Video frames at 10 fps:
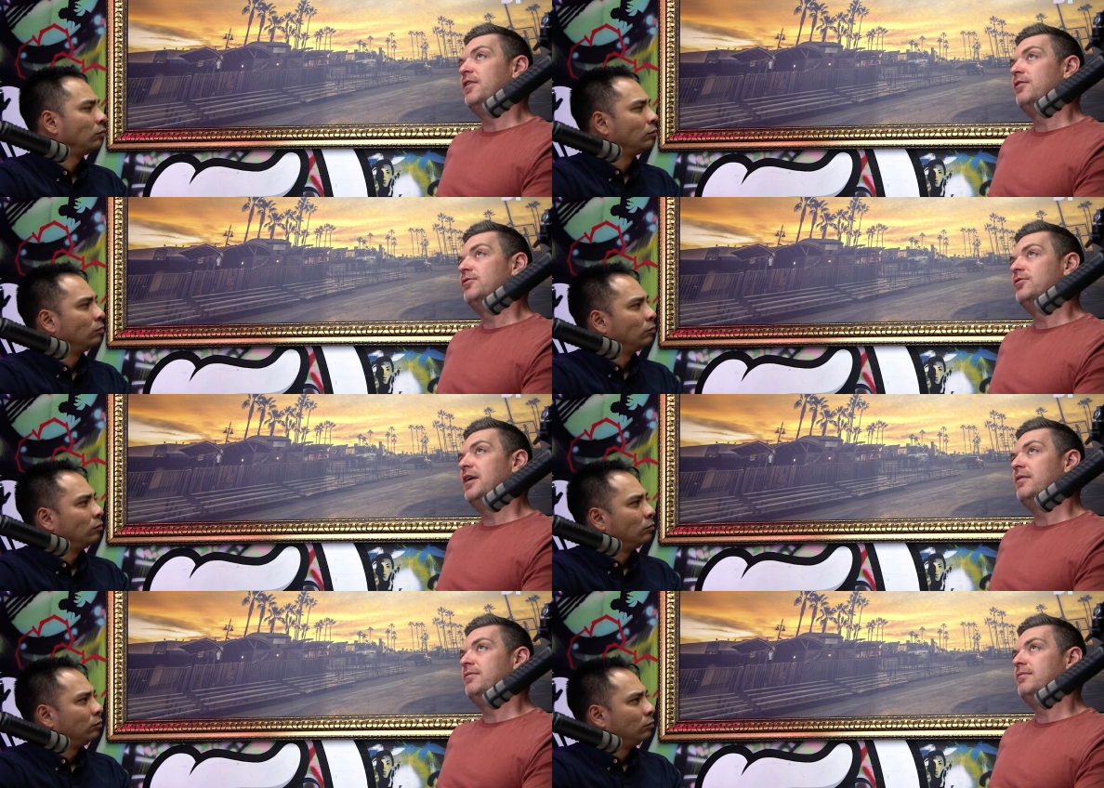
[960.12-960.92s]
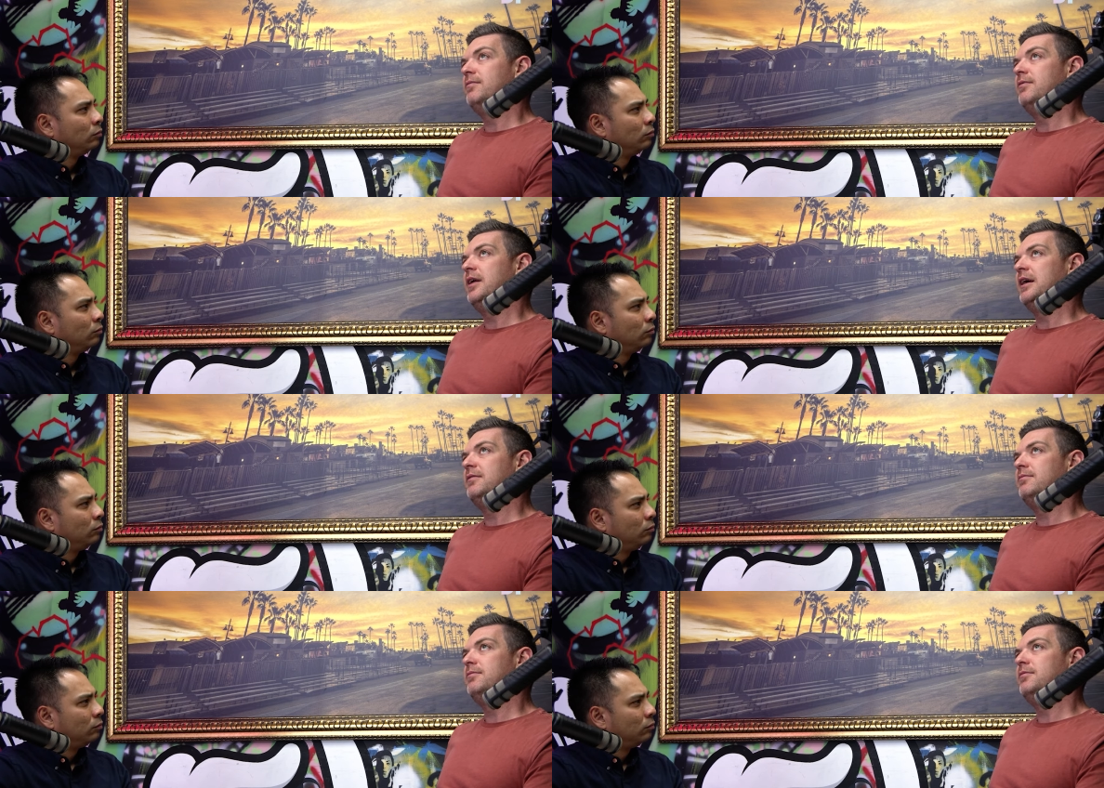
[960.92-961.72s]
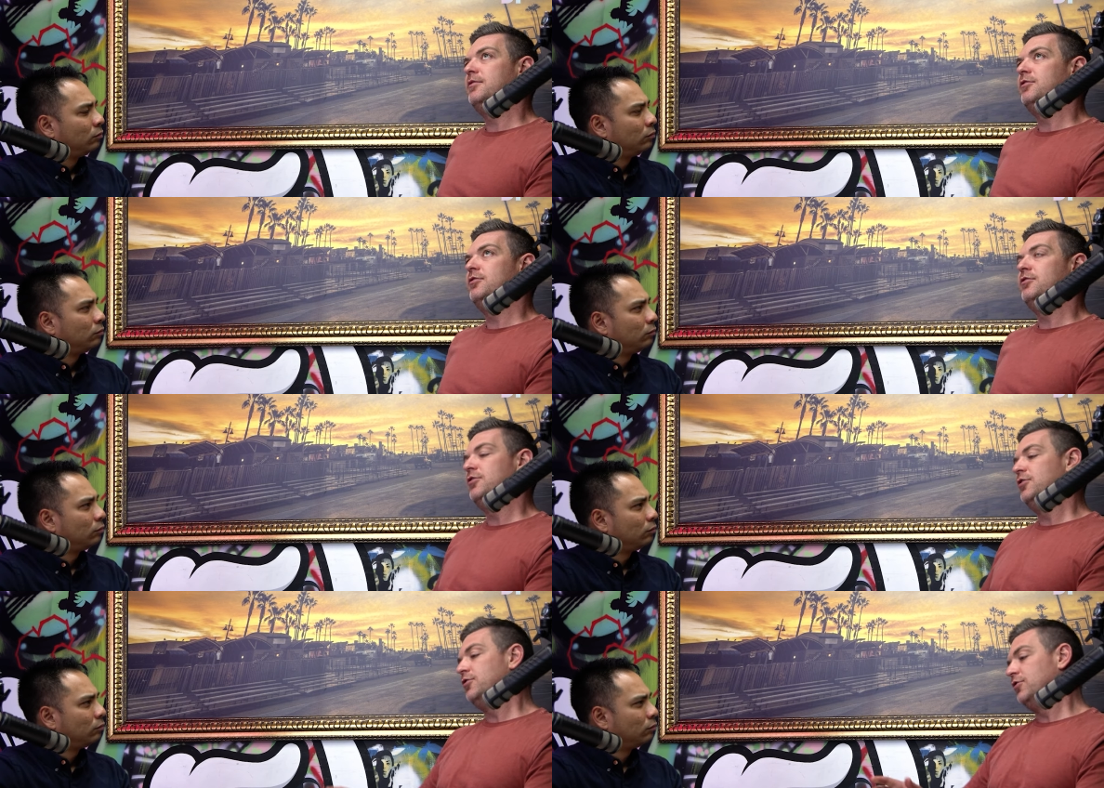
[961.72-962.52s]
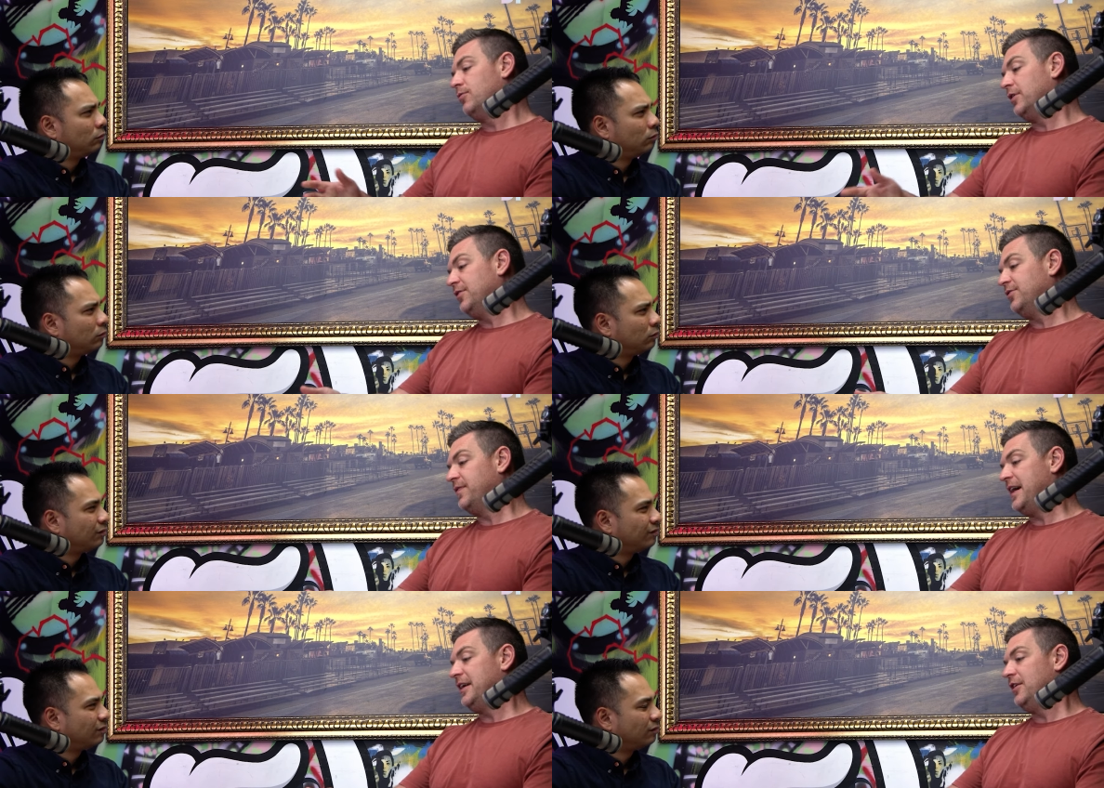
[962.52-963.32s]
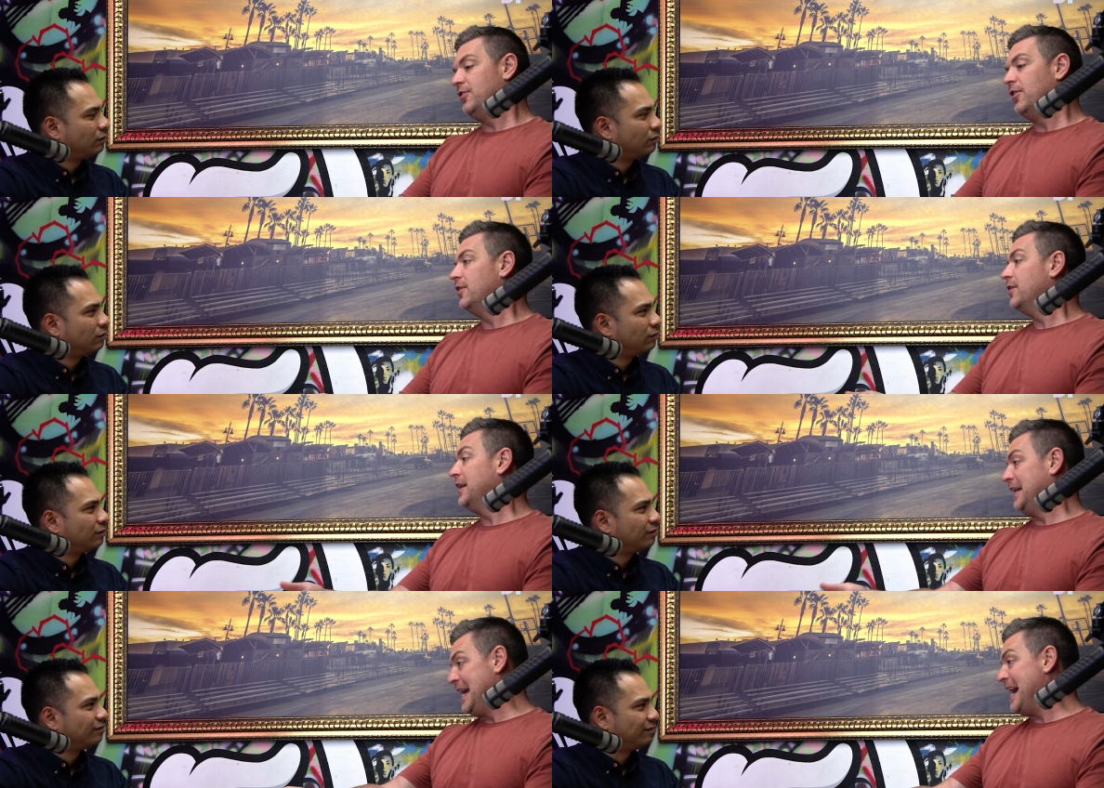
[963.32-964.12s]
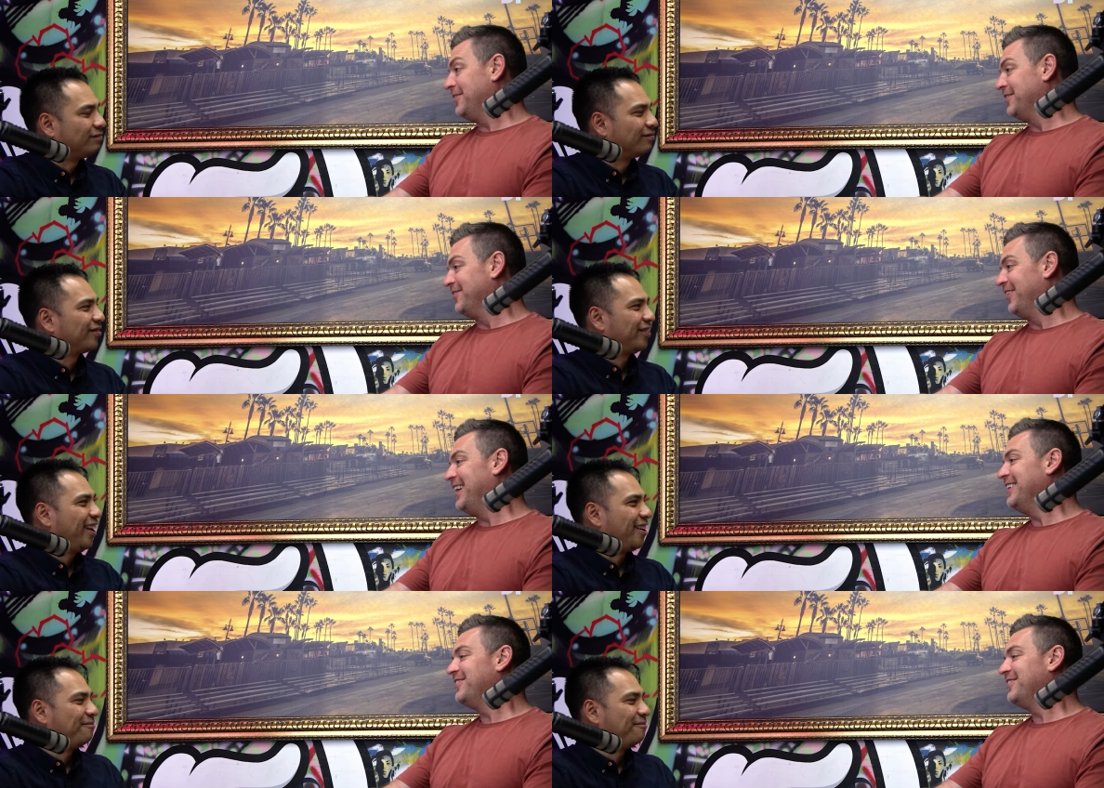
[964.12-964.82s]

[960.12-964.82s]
Speaker 1: if I was um, like. You, you, do quantity surveying. You're not an accountant, right? Yeah.